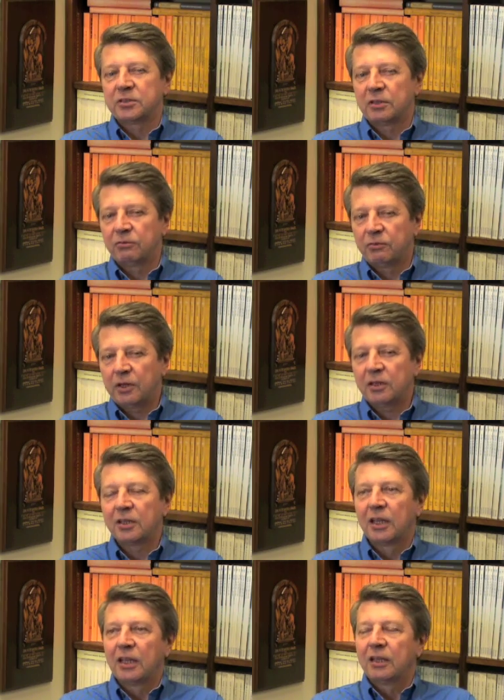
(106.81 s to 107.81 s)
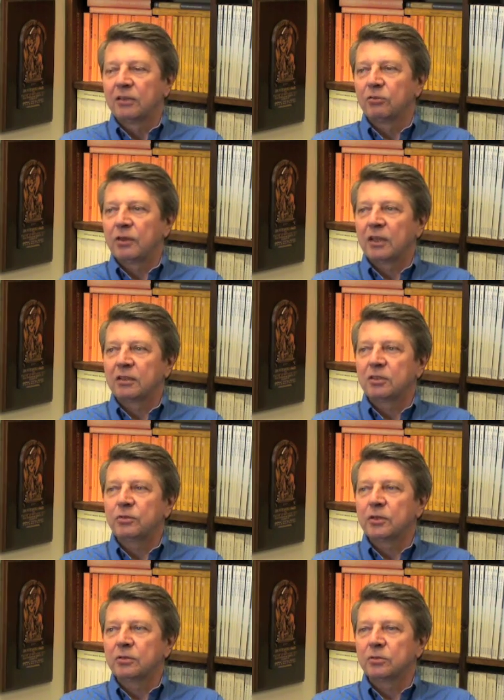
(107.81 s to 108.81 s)
It's a very in fact
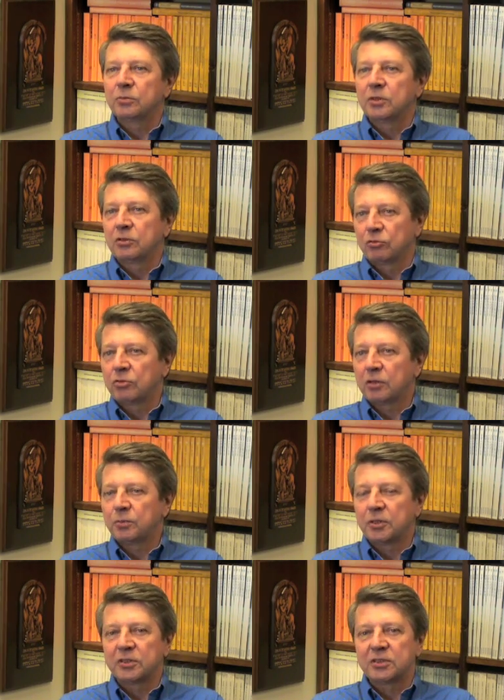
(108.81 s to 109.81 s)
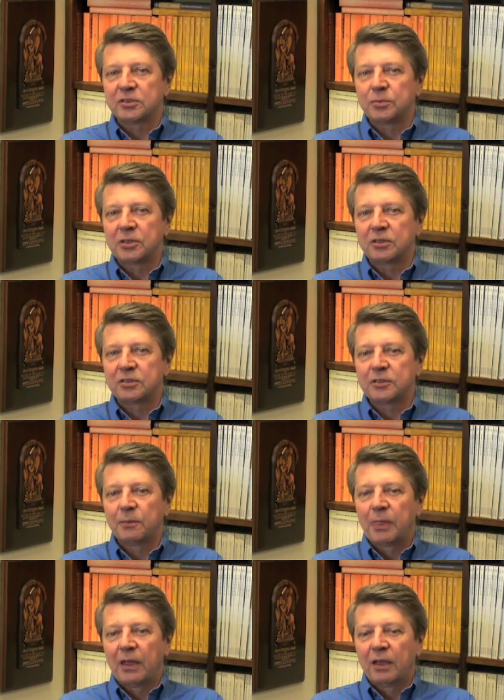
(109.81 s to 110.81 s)
difficult to be controlled process because
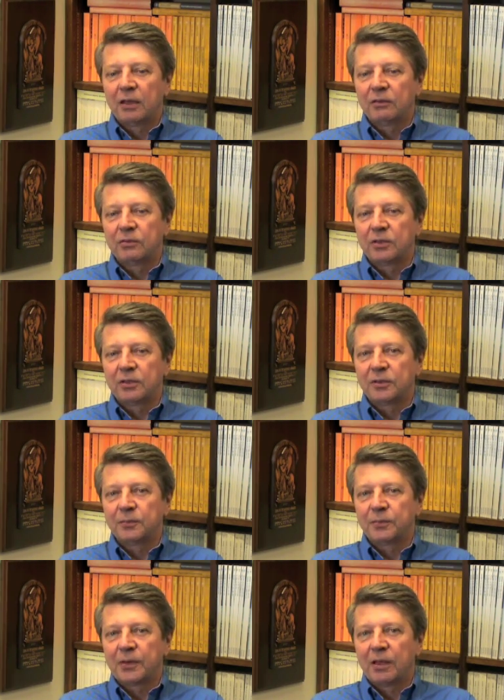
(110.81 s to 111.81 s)
the